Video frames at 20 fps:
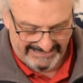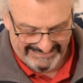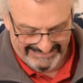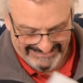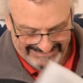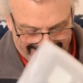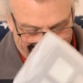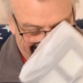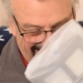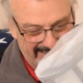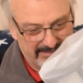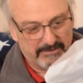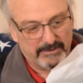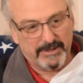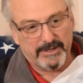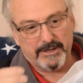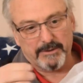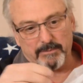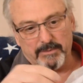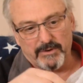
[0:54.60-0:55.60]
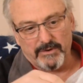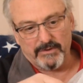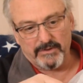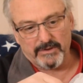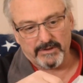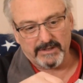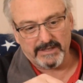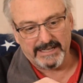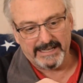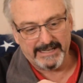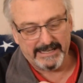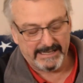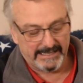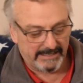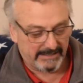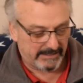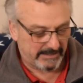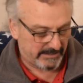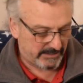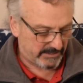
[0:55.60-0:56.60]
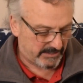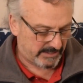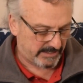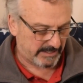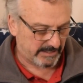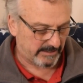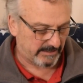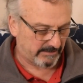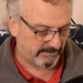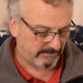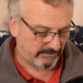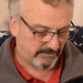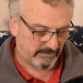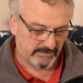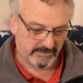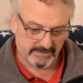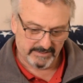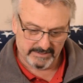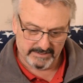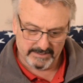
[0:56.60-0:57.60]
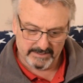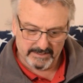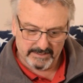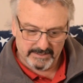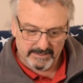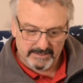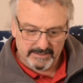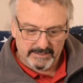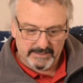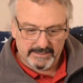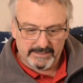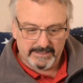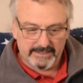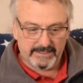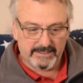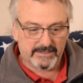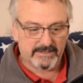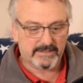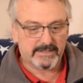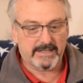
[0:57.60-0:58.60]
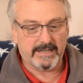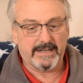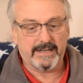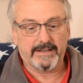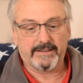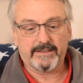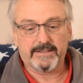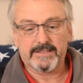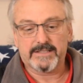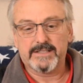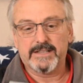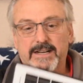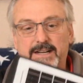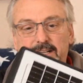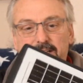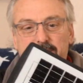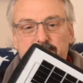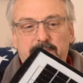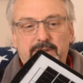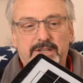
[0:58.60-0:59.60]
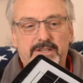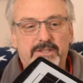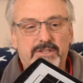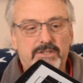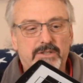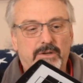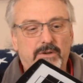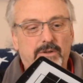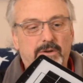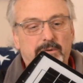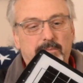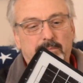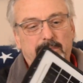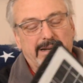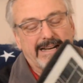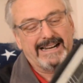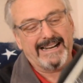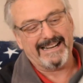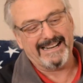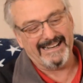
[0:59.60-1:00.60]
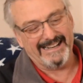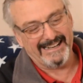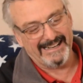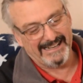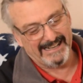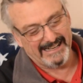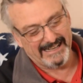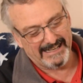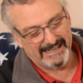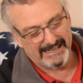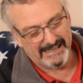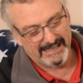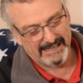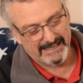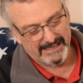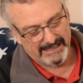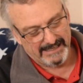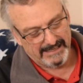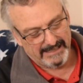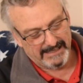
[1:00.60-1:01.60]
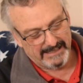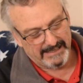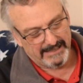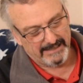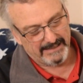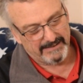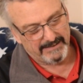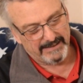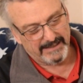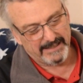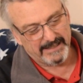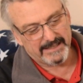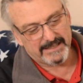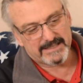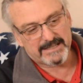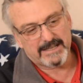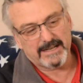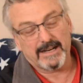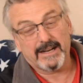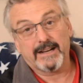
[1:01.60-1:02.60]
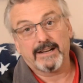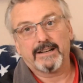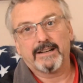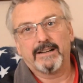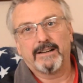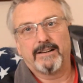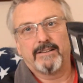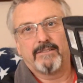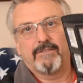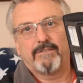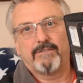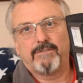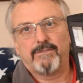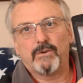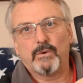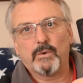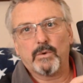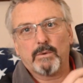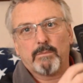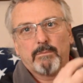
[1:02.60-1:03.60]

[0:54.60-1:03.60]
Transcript: And then when you pull the light out itself, it's got this nice big solar backing, and then it's got 4